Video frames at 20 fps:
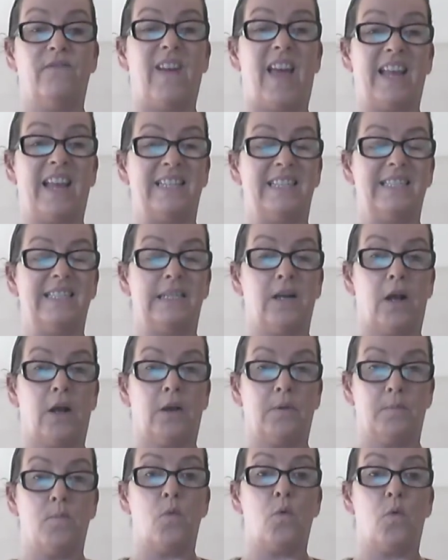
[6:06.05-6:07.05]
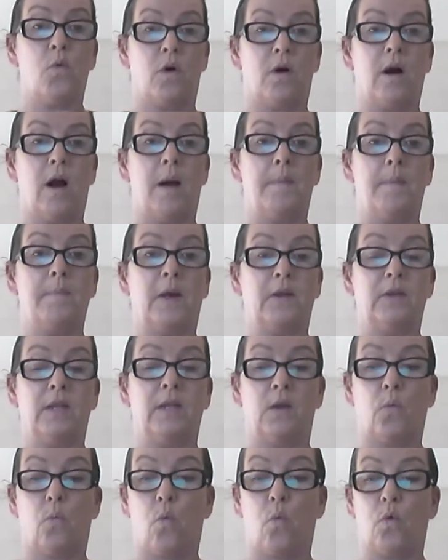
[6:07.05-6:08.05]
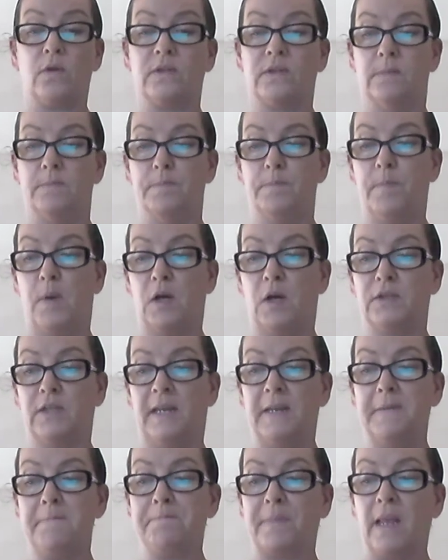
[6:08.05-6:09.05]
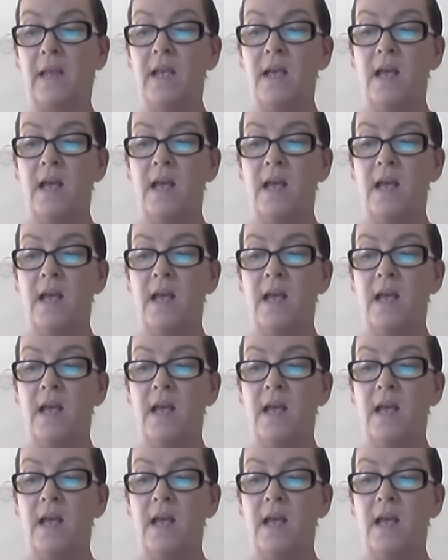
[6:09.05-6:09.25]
finding out more about the awarding body.